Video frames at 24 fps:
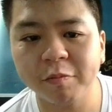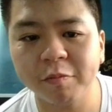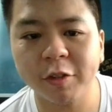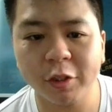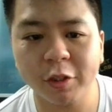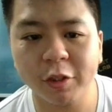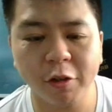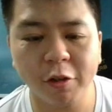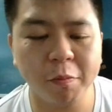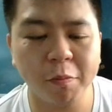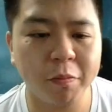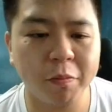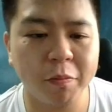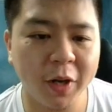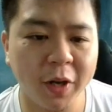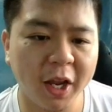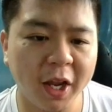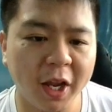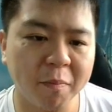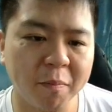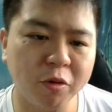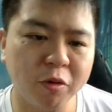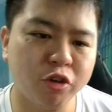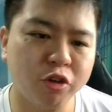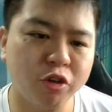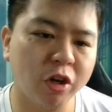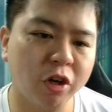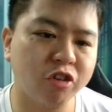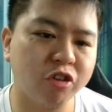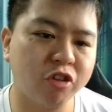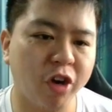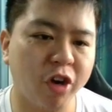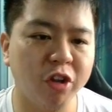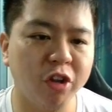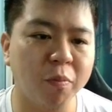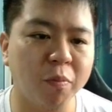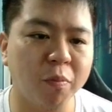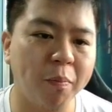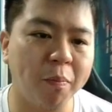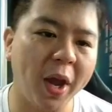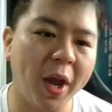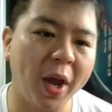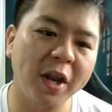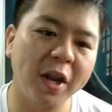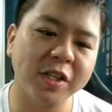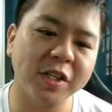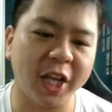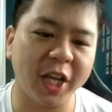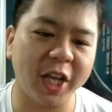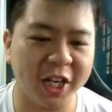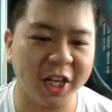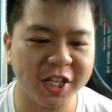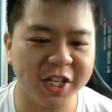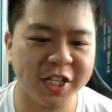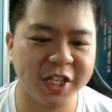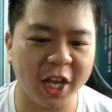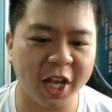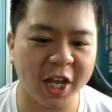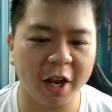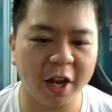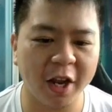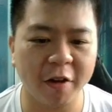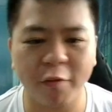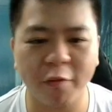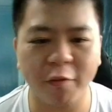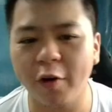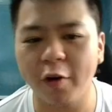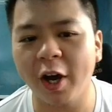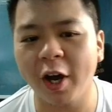So like Busher is trying to balance like this kind of